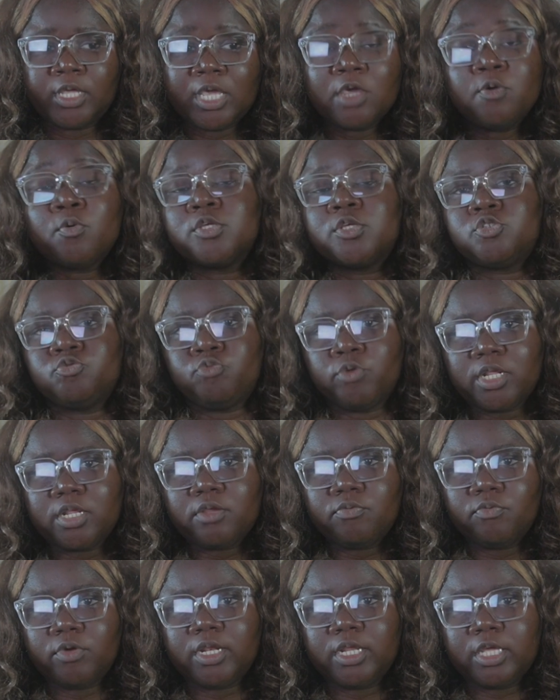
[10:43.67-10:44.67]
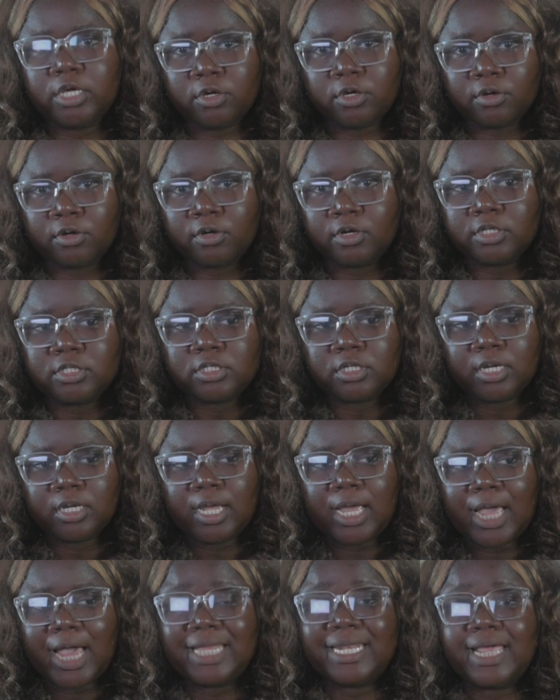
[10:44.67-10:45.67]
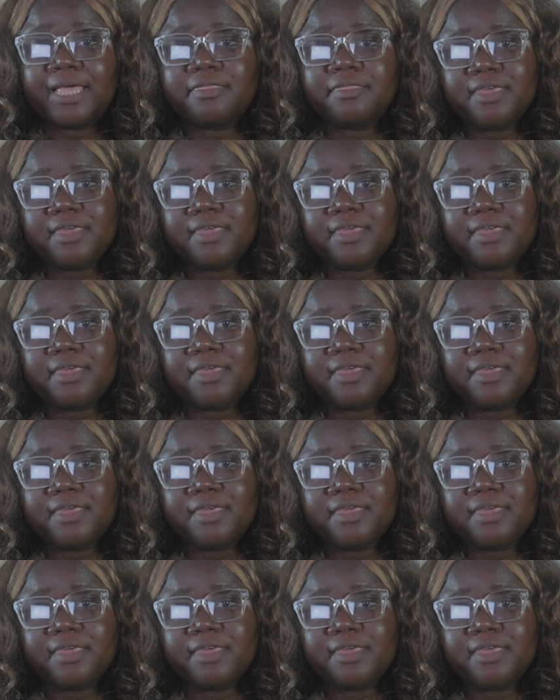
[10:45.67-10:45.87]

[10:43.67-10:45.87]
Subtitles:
It was really, really good, and I